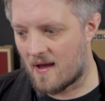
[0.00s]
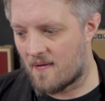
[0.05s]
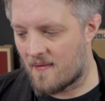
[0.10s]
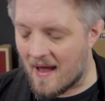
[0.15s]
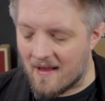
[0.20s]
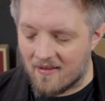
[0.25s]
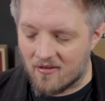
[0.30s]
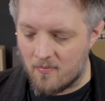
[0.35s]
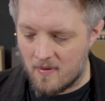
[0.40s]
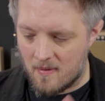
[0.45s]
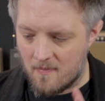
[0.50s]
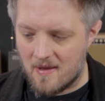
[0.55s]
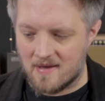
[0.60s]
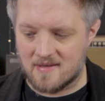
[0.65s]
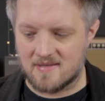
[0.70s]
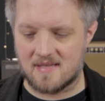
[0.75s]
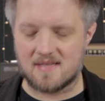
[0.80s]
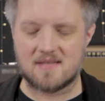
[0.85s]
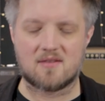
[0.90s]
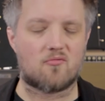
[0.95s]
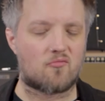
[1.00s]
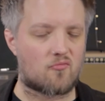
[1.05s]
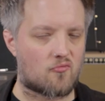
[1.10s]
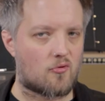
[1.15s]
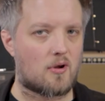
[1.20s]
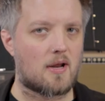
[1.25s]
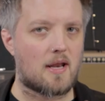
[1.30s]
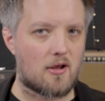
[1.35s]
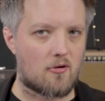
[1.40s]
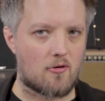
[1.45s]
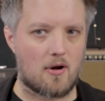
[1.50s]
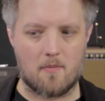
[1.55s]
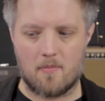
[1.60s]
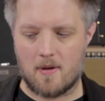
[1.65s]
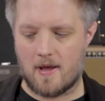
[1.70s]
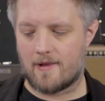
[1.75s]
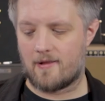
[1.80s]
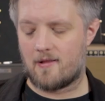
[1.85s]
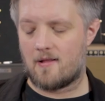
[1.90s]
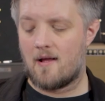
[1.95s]
And that to me makes this a really great
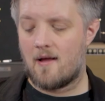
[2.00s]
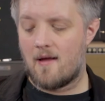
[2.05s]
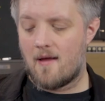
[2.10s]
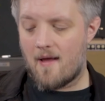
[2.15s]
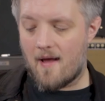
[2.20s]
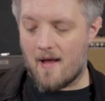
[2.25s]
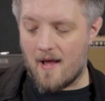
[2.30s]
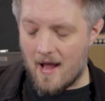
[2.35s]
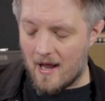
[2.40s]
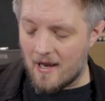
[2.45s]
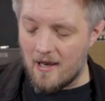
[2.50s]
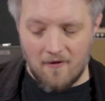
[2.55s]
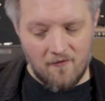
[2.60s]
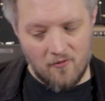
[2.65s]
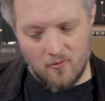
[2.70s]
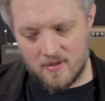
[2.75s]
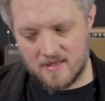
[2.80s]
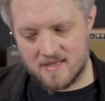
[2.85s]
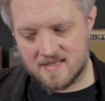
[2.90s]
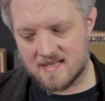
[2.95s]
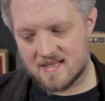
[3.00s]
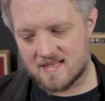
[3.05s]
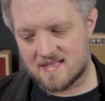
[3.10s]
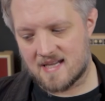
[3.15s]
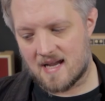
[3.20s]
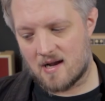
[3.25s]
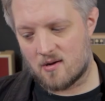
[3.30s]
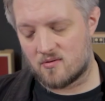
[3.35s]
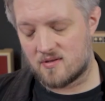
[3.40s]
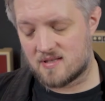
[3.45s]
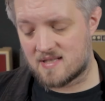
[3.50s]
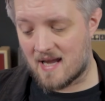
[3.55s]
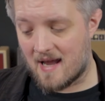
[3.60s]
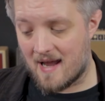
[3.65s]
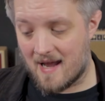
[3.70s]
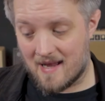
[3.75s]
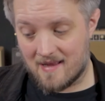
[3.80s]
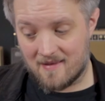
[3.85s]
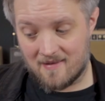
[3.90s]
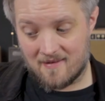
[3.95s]
pedal. I love the way this thing sounds,
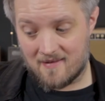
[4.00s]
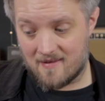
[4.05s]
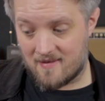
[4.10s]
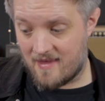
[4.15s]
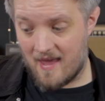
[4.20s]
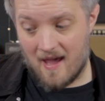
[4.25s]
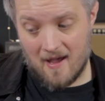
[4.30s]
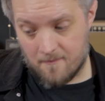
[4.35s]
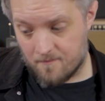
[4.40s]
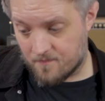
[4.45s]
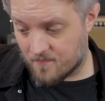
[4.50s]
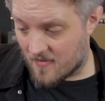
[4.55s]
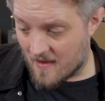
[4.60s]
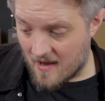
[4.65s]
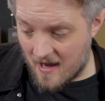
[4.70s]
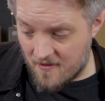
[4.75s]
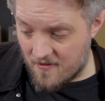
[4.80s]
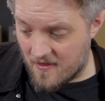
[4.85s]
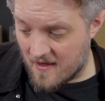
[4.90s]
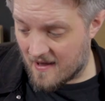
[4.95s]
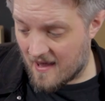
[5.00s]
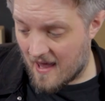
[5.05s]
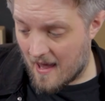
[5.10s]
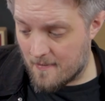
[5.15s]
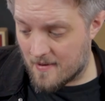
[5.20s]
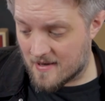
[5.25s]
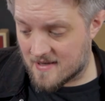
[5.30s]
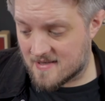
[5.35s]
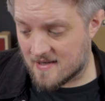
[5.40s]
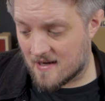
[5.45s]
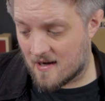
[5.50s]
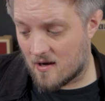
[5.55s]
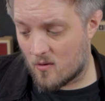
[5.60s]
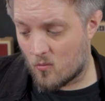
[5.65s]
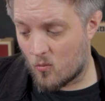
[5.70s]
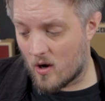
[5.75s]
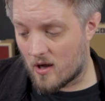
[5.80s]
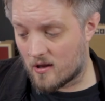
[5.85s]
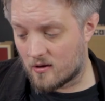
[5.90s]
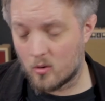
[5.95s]
and yeah, I think MXR
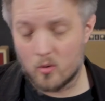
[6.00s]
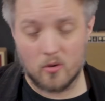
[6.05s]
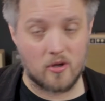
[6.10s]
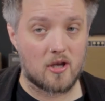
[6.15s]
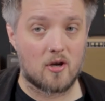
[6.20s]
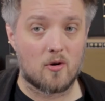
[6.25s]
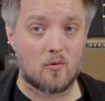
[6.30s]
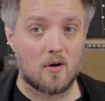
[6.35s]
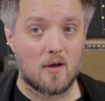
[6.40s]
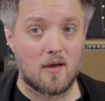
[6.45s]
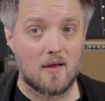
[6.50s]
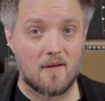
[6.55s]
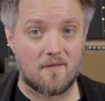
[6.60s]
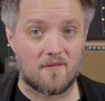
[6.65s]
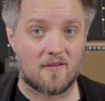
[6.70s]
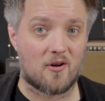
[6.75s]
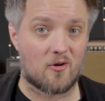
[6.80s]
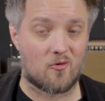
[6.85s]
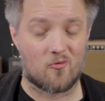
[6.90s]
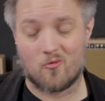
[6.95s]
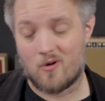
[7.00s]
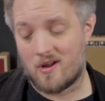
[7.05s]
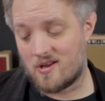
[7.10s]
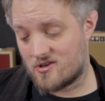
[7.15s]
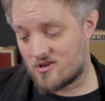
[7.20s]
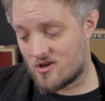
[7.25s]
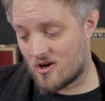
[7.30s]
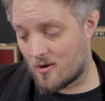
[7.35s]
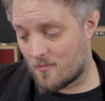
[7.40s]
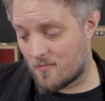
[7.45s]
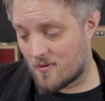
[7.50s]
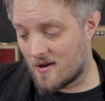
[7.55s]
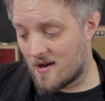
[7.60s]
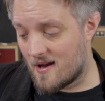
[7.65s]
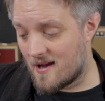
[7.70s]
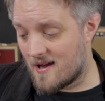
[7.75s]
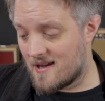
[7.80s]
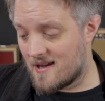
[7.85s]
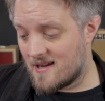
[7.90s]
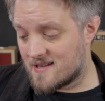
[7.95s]
and Wylde Audio done a great job.
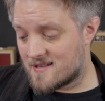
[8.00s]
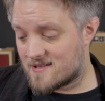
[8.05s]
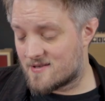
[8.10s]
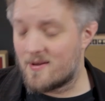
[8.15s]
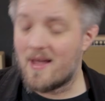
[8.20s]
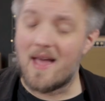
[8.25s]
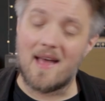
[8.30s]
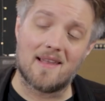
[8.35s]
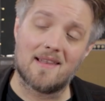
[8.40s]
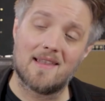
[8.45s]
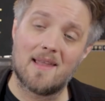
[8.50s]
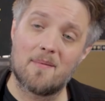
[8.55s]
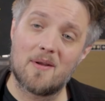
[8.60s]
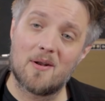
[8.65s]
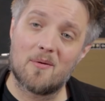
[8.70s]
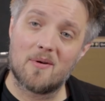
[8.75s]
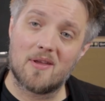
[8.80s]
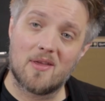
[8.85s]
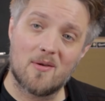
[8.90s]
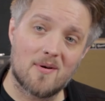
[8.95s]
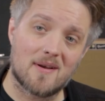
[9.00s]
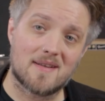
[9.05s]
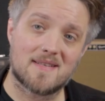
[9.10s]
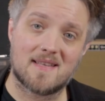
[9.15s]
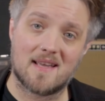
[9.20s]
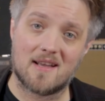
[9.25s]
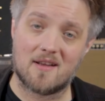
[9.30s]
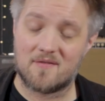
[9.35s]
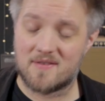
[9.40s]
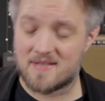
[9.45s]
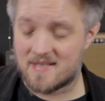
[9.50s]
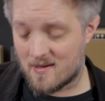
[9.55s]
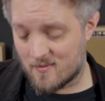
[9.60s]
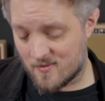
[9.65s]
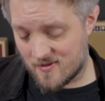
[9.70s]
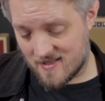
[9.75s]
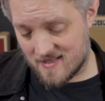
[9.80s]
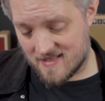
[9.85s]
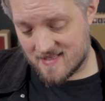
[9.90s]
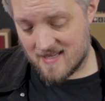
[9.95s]
So yeah, let me know what you guys think of the
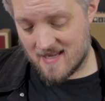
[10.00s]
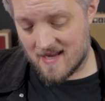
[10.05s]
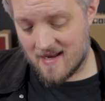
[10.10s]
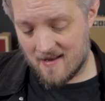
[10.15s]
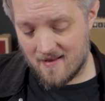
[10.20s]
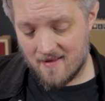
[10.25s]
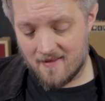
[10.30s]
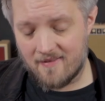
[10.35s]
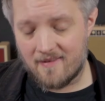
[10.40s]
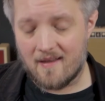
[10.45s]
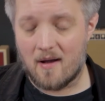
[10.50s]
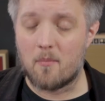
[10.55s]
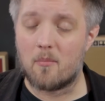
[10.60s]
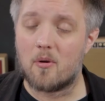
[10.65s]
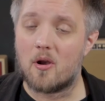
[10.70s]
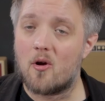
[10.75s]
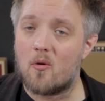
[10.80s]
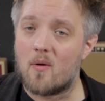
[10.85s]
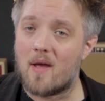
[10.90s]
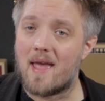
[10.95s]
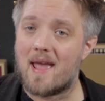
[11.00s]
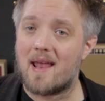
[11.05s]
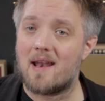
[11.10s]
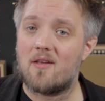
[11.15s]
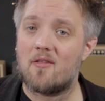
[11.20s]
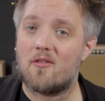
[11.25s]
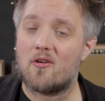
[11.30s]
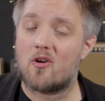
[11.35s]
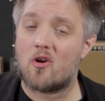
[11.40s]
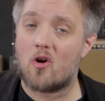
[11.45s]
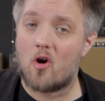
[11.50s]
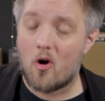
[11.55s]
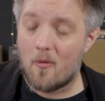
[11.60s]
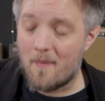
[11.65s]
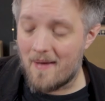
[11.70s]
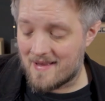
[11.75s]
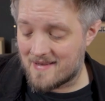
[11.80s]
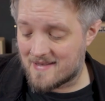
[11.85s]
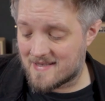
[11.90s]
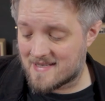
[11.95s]
sounds of this thing down below in the
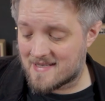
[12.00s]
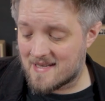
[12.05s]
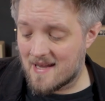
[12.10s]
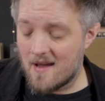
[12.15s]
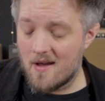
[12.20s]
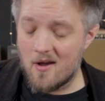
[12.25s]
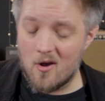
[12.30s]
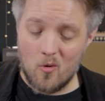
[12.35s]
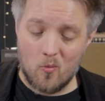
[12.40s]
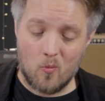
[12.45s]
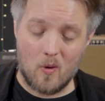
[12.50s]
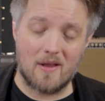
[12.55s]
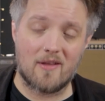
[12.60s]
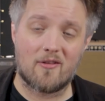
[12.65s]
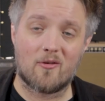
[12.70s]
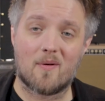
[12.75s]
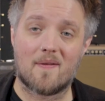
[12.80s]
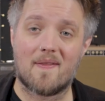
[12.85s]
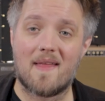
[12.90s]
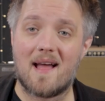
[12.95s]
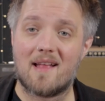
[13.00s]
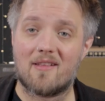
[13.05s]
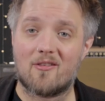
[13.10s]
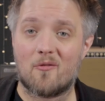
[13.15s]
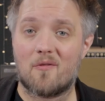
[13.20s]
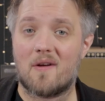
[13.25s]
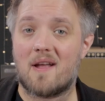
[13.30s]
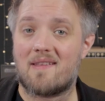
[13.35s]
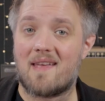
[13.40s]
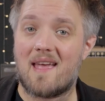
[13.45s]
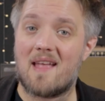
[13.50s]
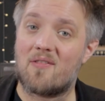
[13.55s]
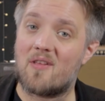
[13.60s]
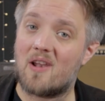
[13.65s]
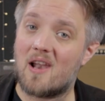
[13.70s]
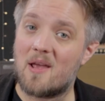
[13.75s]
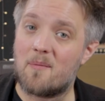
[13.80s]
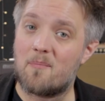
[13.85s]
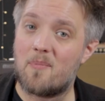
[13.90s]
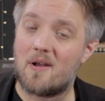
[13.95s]
comments. While you're doing that, don't forget to hit the
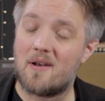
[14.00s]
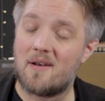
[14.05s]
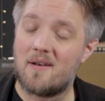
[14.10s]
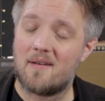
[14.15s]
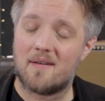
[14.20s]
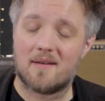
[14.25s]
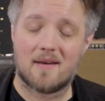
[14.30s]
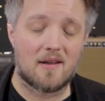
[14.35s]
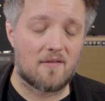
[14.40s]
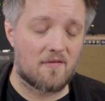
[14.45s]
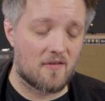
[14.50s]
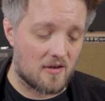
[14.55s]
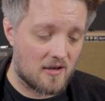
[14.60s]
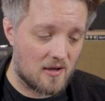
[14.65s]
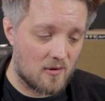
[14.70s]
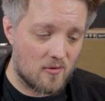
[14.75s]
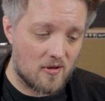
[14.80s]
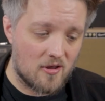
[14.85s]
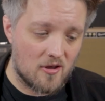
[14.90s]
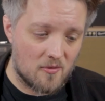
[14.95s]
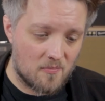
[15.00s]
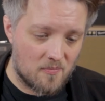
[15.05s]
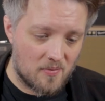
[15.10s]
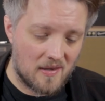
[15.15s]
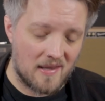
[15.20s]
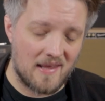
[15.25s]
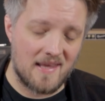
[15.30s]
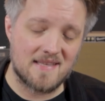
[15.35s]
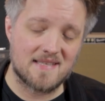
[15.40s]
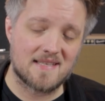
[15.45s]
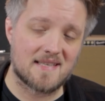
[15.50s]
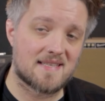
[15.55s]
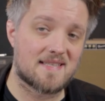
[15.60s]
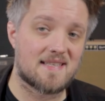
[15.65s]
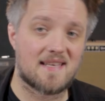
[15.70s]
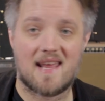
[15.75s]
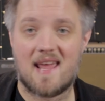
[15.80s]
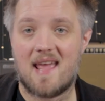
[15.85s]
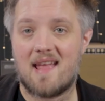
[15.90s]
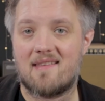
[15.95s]
like button. And if you're new here, please
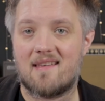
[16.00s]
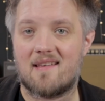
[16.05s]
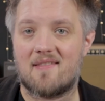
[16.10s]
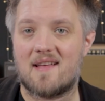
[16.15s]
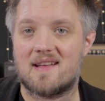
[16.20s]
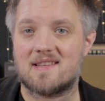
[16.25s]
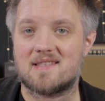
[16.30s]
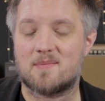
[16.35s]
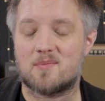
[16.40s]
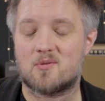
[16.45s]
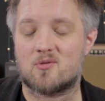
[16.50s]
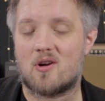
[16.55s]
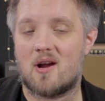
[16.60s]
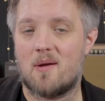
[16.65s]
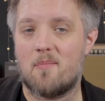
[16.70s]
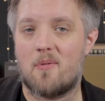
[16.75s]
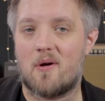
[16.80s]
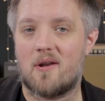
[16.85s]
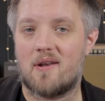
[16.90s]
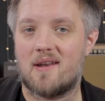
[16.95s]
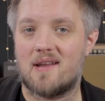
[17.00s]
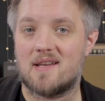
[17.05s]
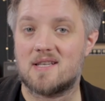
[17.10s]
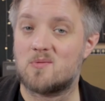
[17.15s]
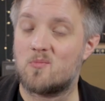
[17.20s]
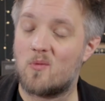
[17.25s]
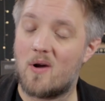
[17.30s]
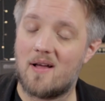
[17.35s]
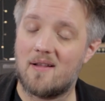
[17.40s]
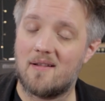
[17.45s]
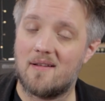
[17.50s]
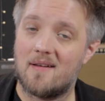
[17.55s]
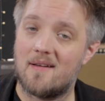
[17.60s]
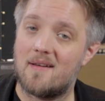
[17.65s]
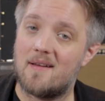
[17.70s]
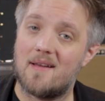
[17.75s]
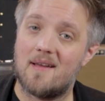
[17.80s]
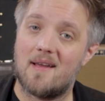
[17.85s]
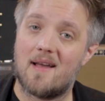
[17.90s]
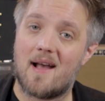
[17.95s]
consider hitting that subscribe button as well.
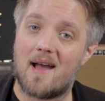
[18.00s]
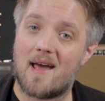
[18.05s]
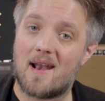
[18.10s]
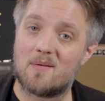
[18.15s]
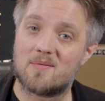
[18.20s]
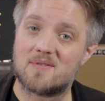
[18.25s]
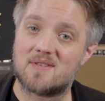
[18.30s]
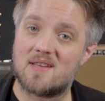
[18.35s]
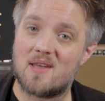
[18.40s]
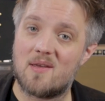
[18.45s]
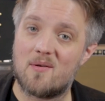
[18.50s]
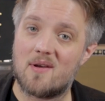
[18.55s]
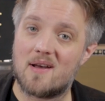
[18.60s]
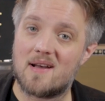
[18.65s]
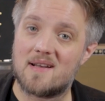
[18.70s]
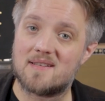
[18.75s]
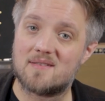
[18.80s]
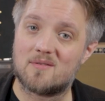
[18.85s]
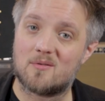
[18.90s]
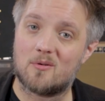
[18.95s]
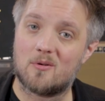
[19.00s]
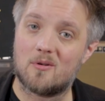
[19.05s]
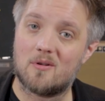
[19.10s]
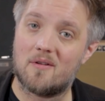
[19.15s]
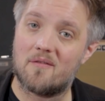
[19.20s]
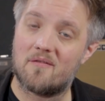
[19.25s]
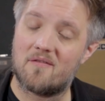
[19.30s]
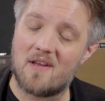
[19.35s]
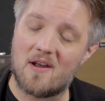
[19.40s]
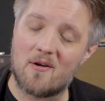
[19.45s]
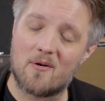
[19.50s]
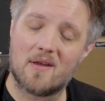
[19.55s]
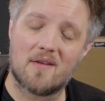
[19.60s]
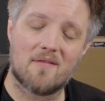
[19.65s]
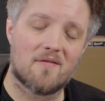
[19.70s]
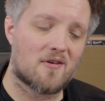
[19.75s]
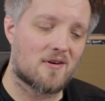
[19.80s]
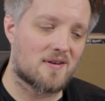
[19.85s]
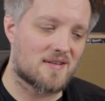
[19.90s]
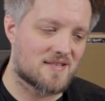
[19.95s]
And I'll see you guys all very,
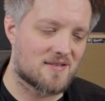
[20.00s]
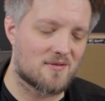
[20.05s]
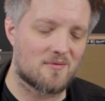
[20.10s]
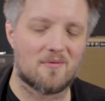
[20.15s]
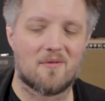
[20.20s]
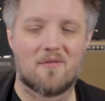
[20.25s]
very soon.